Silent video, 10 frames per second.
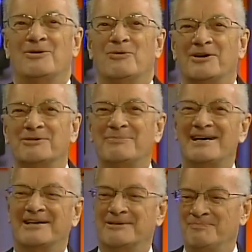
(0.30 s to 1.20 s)
Welcome
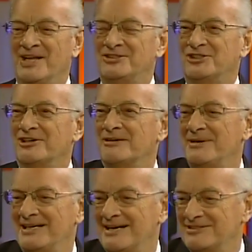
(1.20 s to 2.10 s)
back. Joining
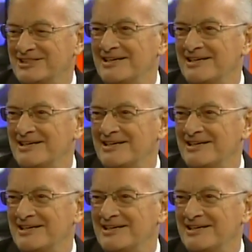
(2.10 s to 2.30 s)
me now is